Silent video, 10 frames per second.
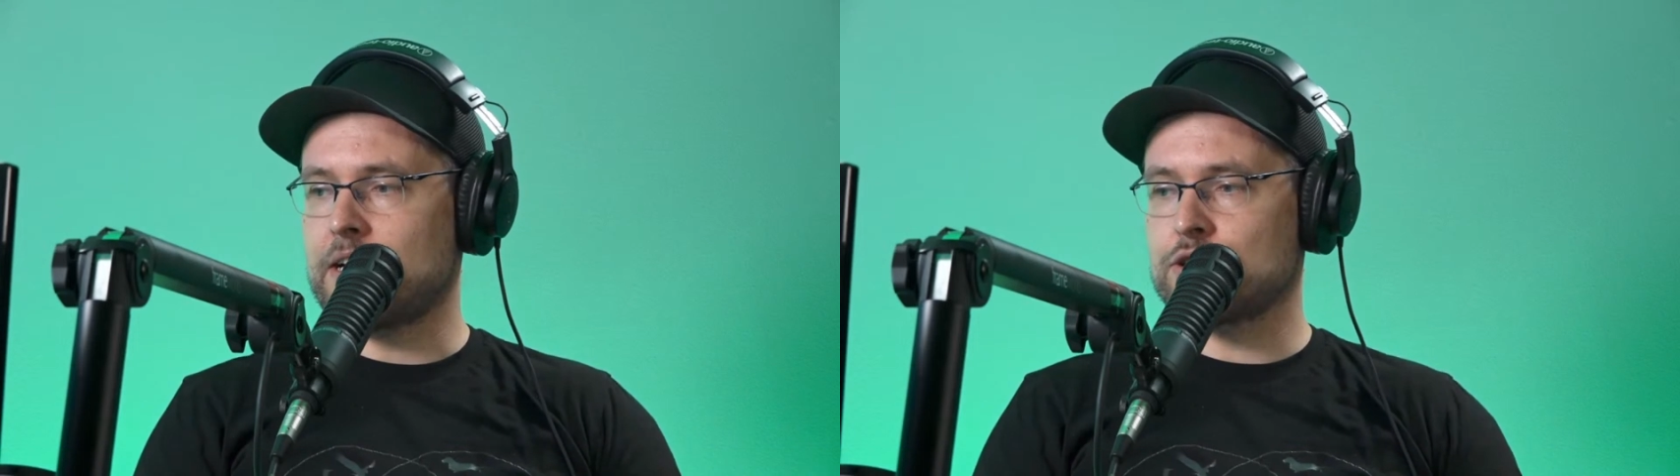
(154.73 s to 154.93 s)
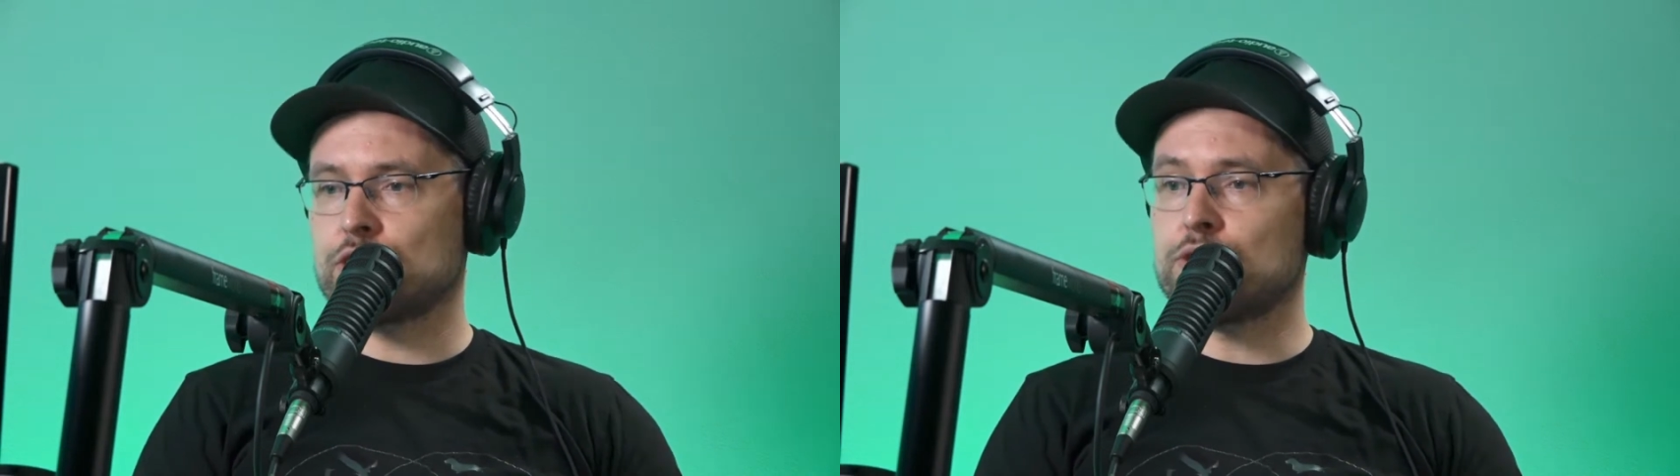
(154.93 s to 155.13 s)

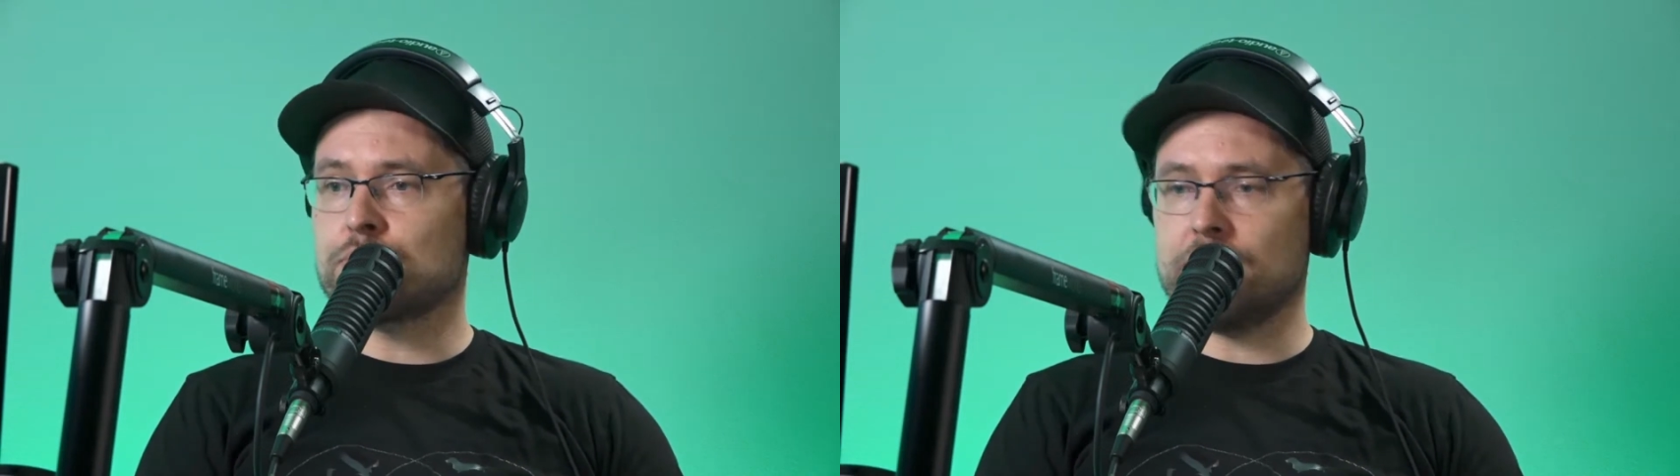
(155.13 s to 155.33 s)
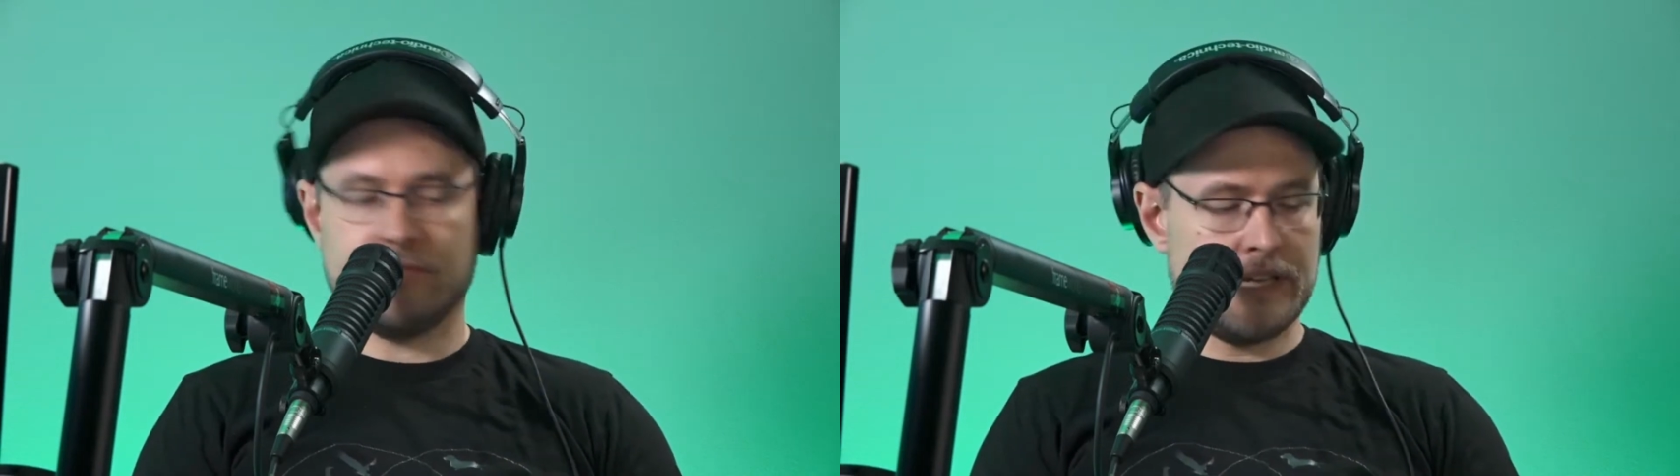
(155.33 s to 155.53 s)
I'll show you
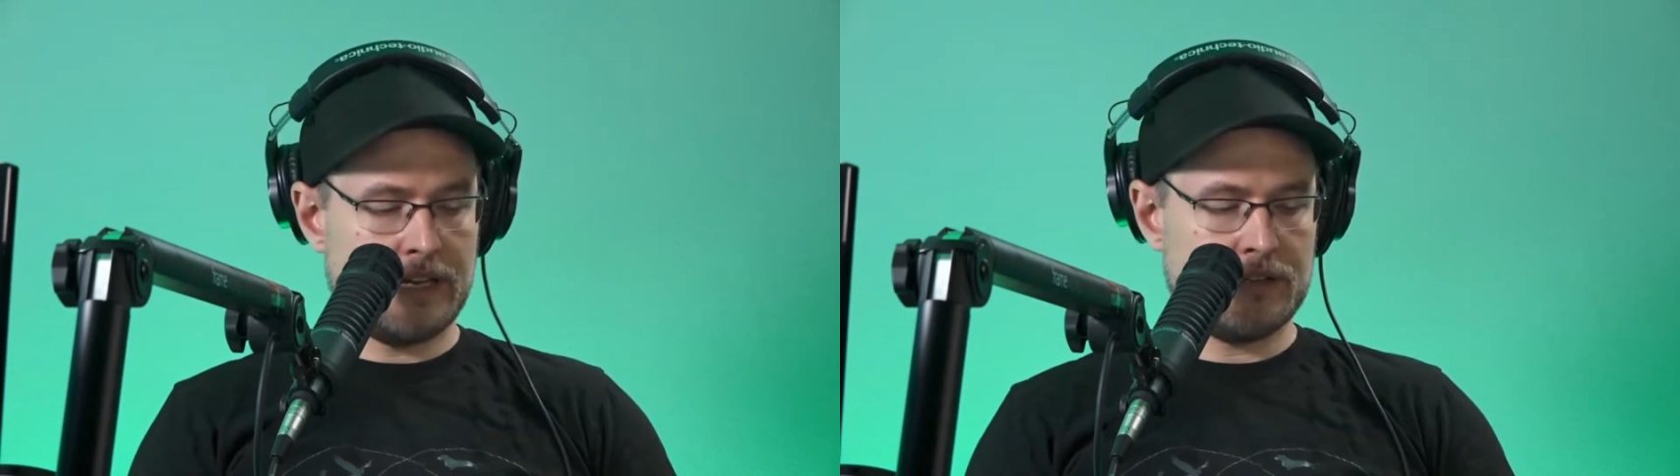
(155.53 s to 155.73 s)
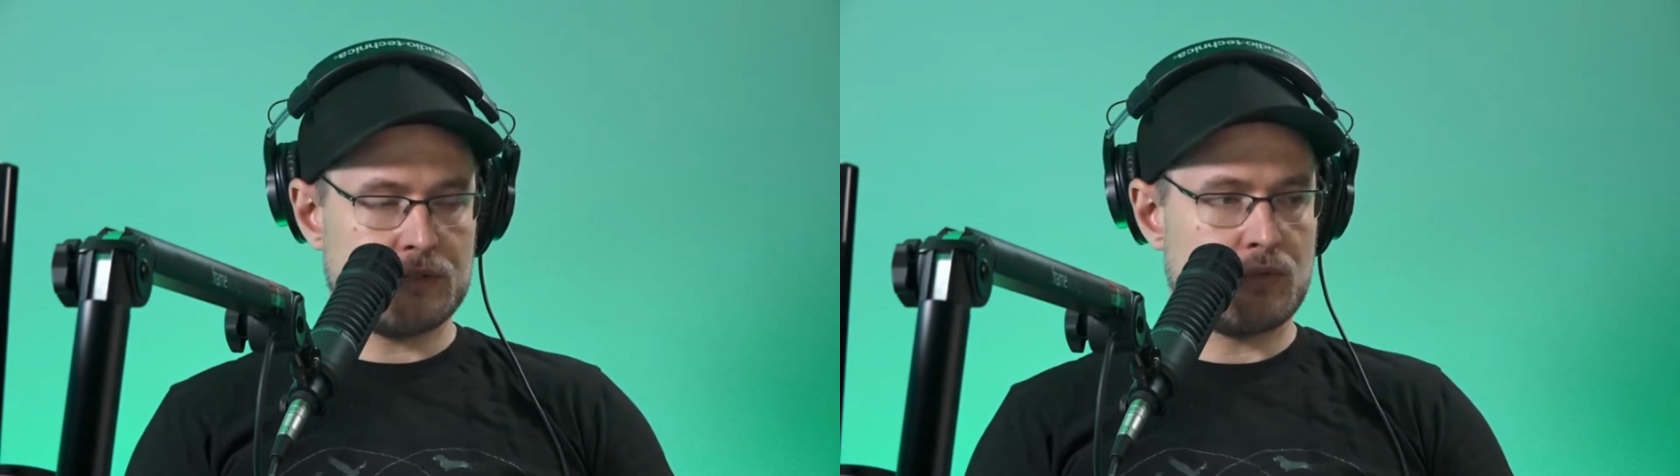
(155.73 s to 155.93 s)
briefly
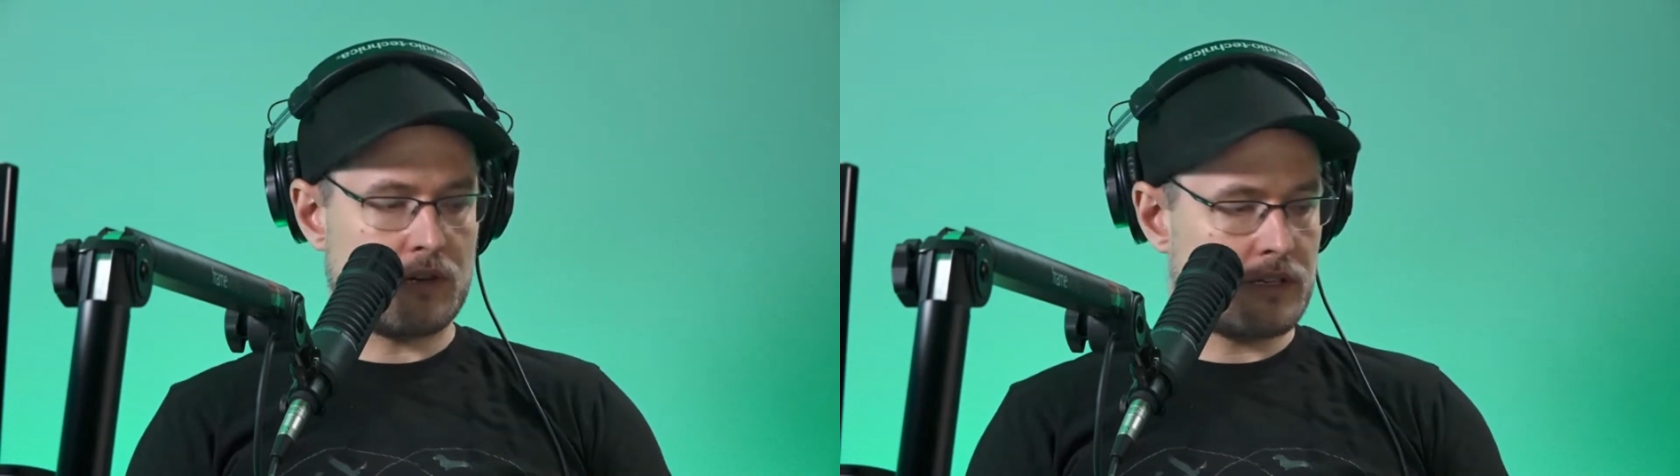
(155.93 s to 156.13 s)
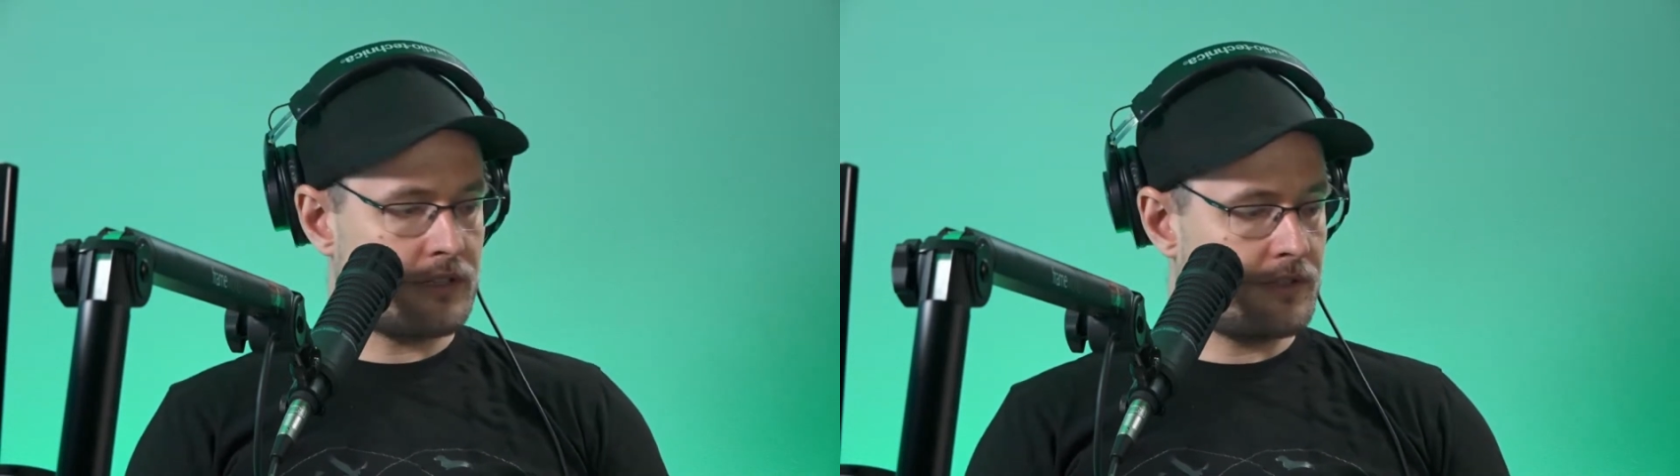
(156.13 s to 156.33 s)
how this
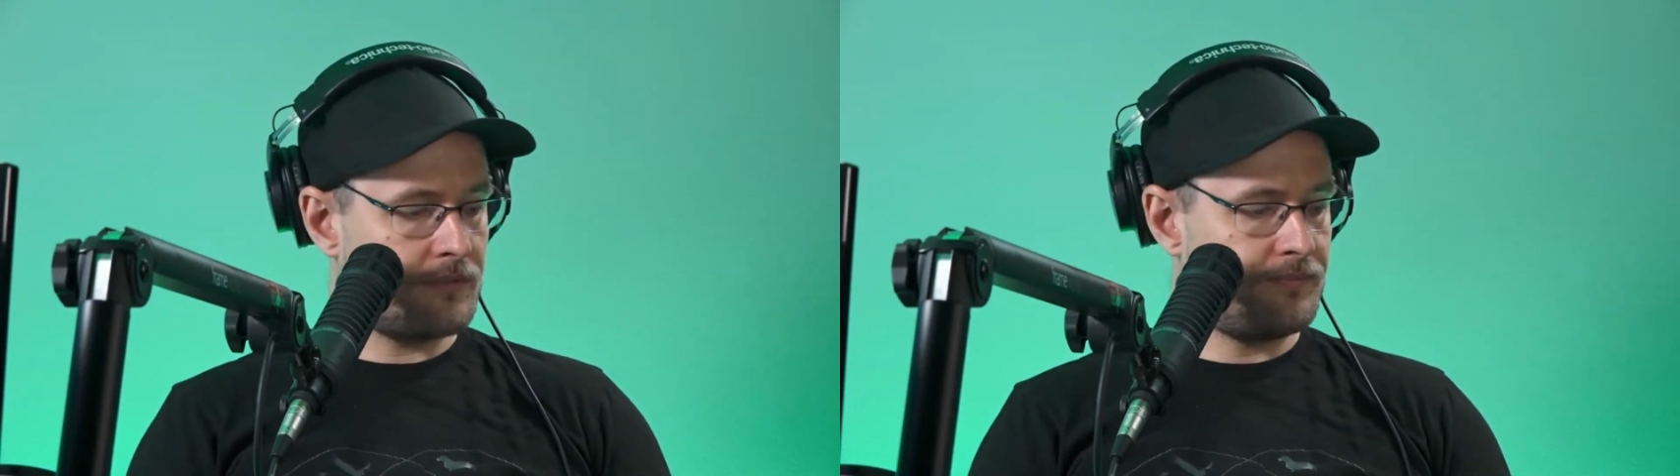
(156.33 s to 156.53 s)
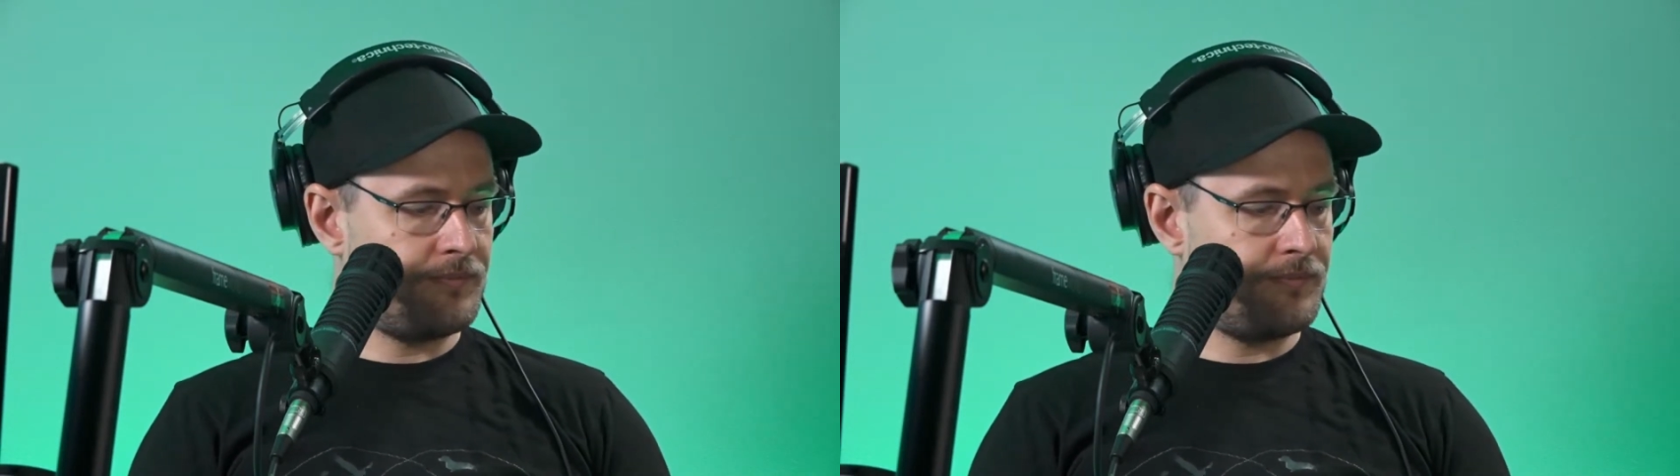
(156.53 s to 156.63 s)
works.